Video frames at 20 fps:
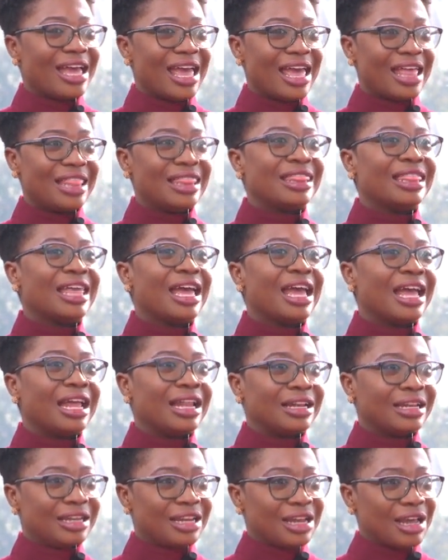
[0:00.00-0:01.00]
And
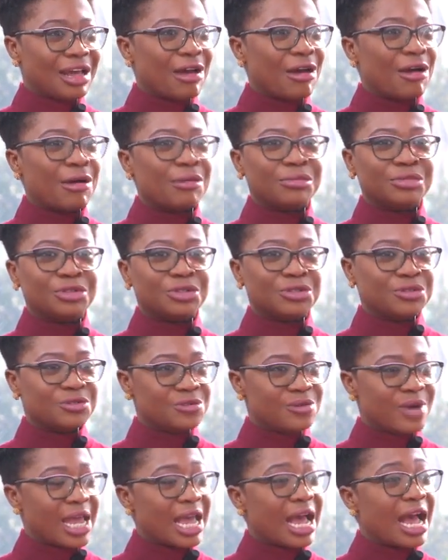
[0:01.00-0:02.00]
then um,
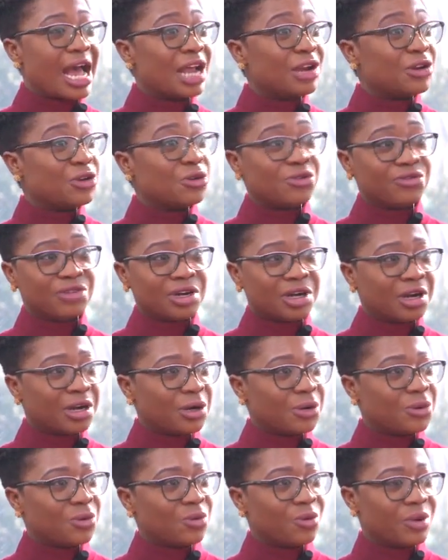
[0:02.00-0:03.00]
do a
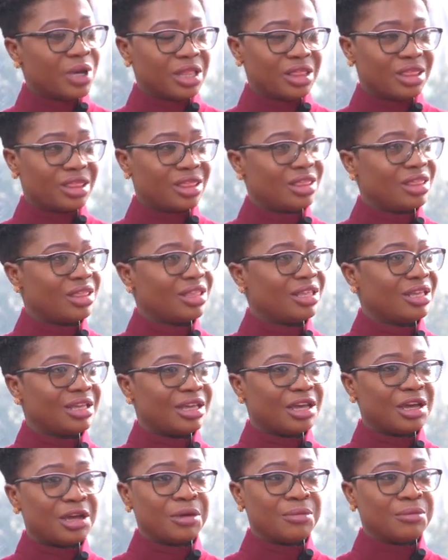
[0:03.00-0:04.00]
handover with
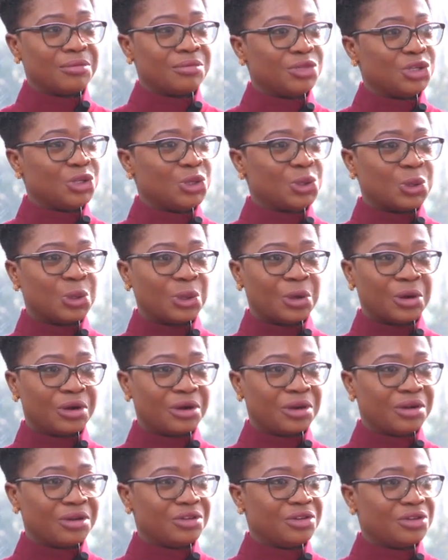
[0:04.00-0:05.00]
um,
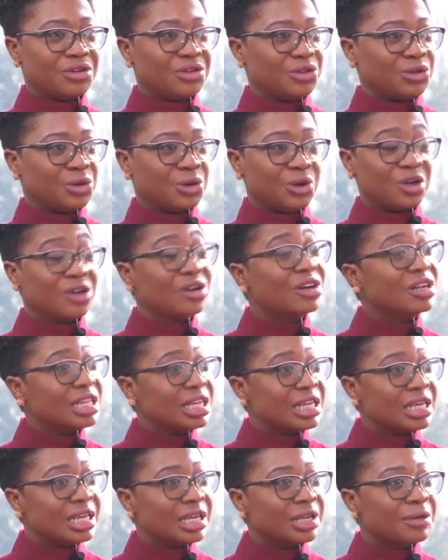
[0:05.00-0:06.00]
your your
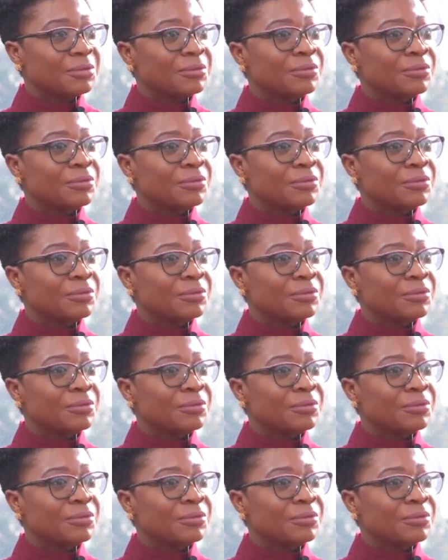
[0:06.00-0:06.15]
colleague,